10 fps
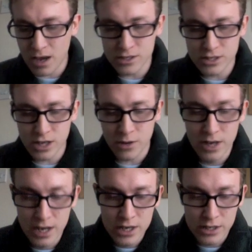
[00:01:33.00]
So
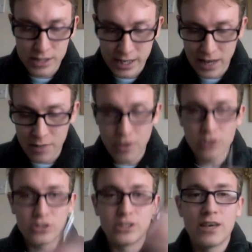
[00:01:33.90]
you take it out of the
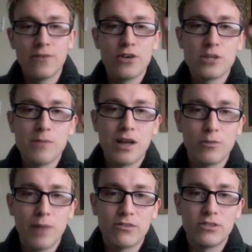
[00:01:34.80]
box, you get your first manual
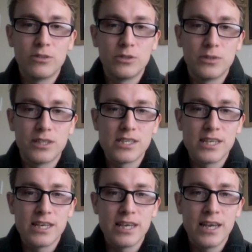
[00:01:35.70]
battery, which we can
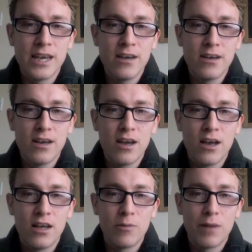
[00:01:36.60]
see here,
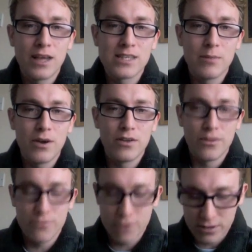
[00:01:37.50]
a little plastic button on
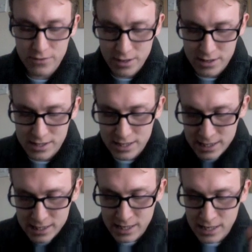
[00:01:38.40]
the front of it, nice and
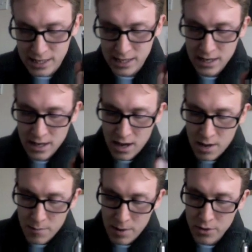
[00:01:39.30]
easy.
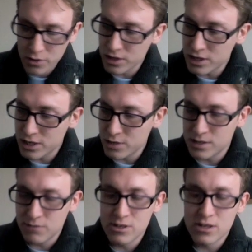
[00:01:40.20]
I'm not going to use
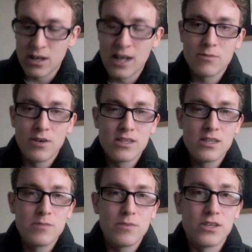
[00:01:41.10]
the original
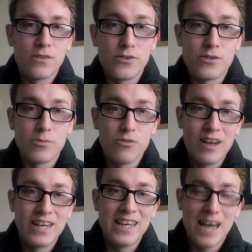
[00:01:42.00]
atomizers because I've used them
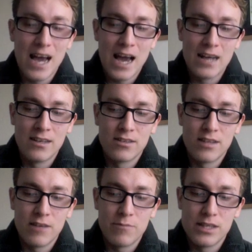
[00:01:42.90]
already and
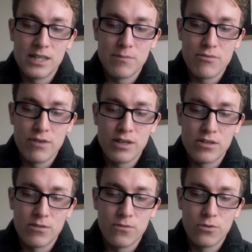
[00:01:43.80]
they've been
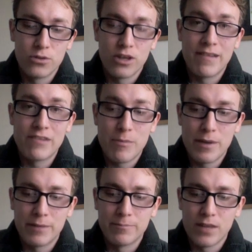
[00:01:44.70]
debridged for direct dripping.